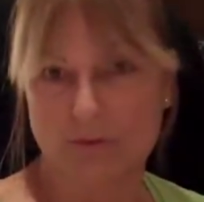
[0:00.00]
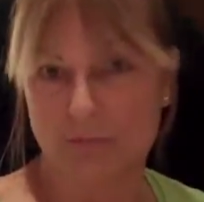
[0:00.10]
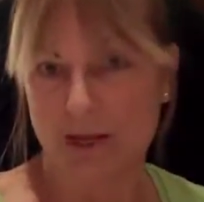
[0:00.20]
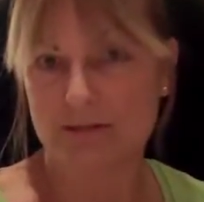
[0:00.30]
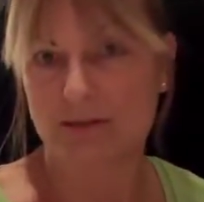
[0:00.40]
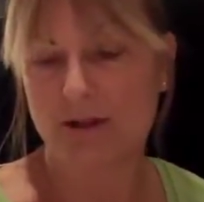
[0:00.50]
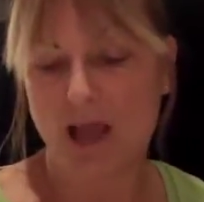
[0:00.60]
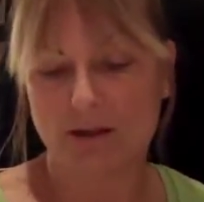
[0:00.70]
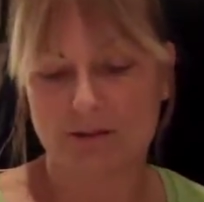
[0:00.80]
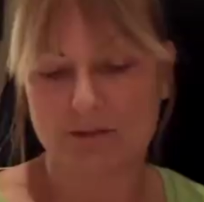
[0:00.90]
pest
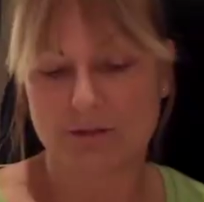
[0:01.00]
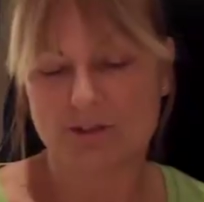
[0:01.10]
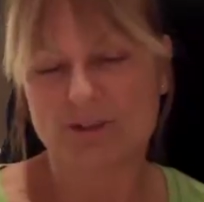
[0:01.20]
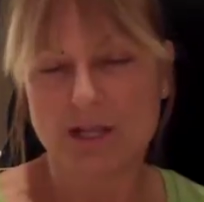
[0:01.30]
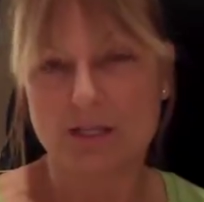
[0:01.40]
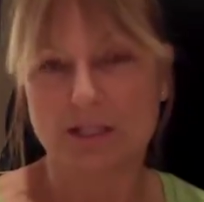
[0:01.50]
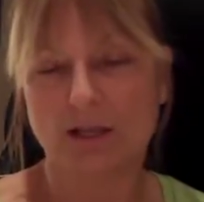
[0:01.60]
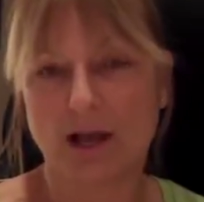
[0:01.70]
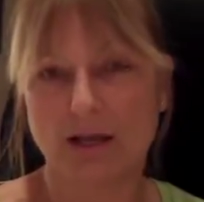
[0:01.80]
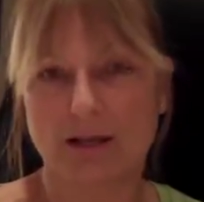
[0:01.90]
analysis. Use that as a
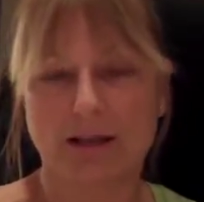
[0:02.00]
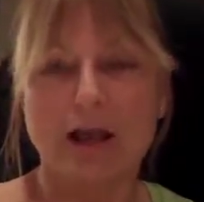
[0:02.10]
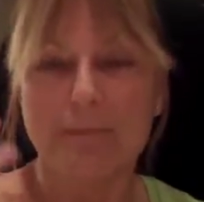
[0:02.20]
guideline.